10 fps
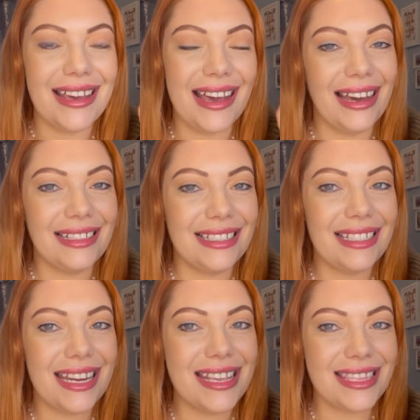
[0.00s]

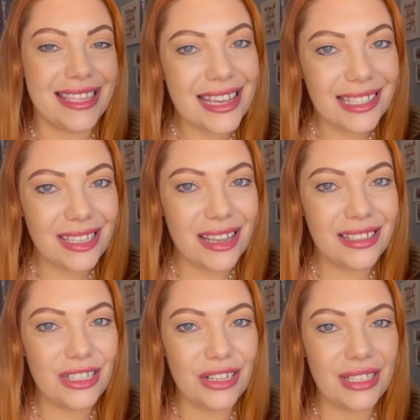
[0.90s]
And this
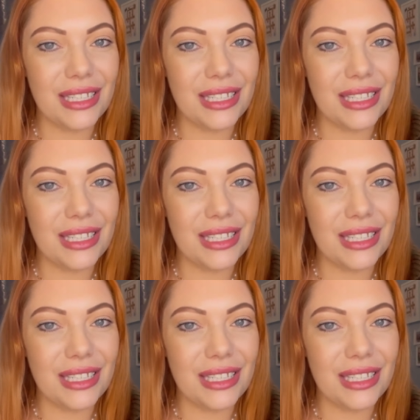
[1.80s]
does